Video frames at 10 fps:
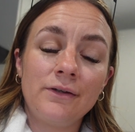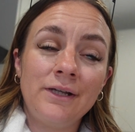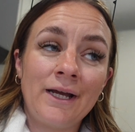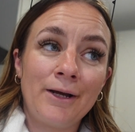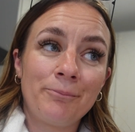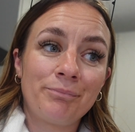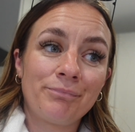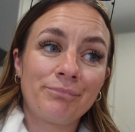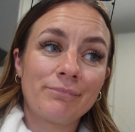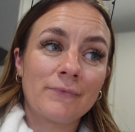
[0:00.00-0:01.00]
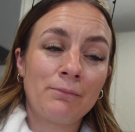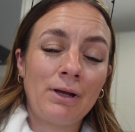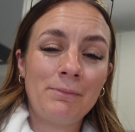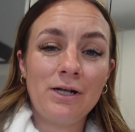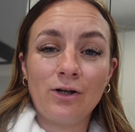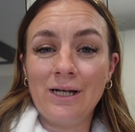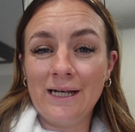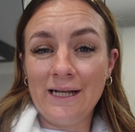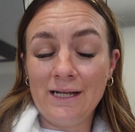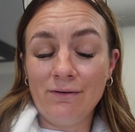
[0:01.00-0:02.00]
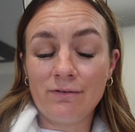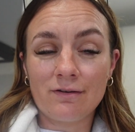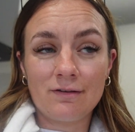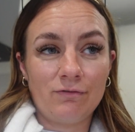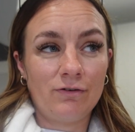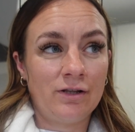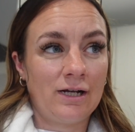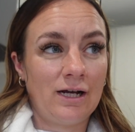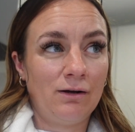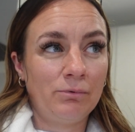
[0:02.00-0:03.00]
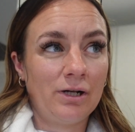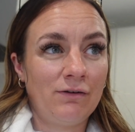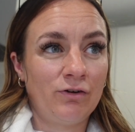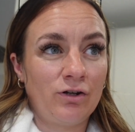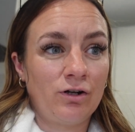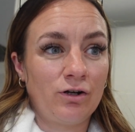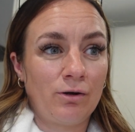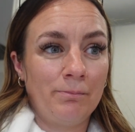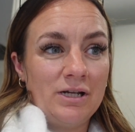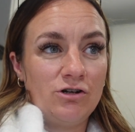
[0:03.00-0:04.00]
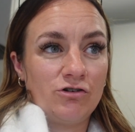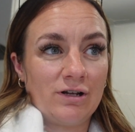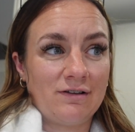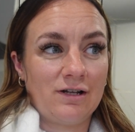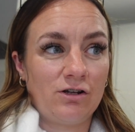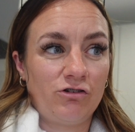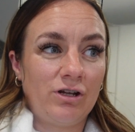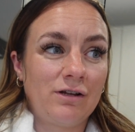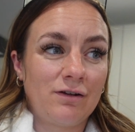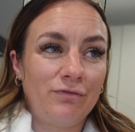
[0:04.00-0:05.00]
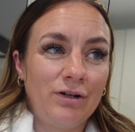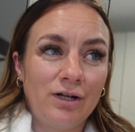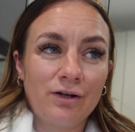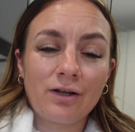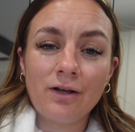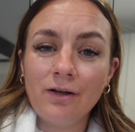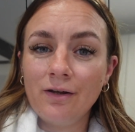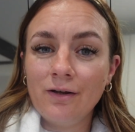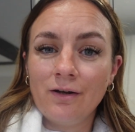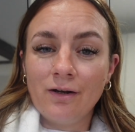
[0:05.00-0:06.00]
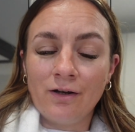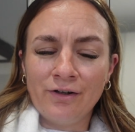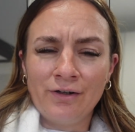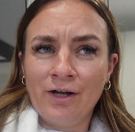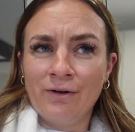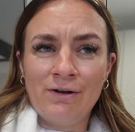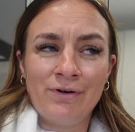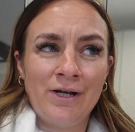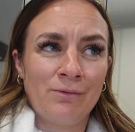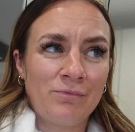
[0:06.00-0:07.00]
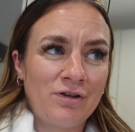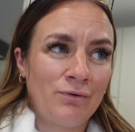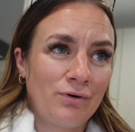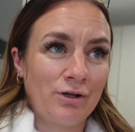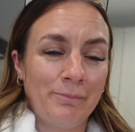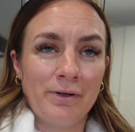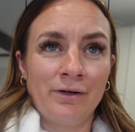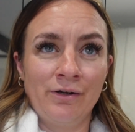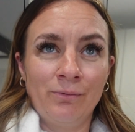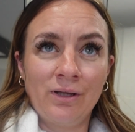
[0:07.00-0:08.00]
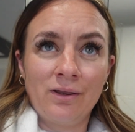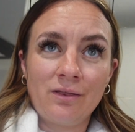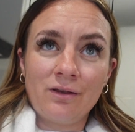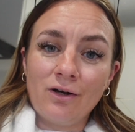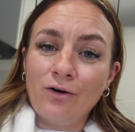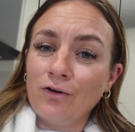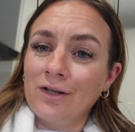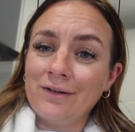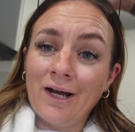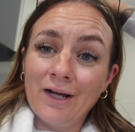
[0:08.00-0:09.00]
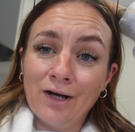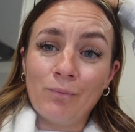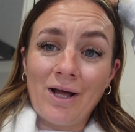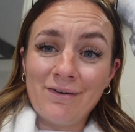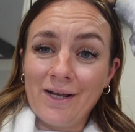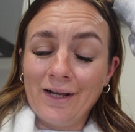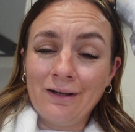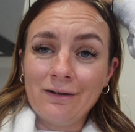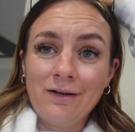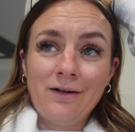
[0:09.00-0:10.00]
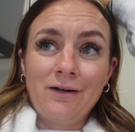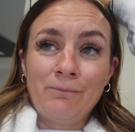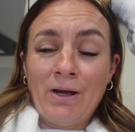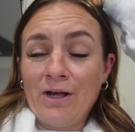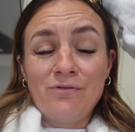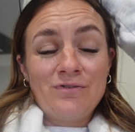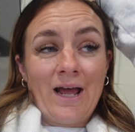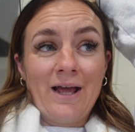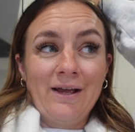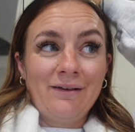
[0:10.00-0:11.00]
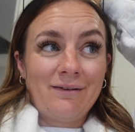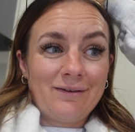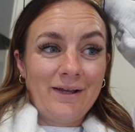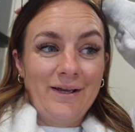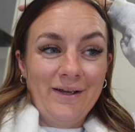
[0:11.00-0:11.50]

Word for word: yeah maybe like leaves and stuff like that I'm gonna have a good look on Pinterest next year because I feel like I don't know every year I'm so occupied with a holiday, a wedding, birthdays.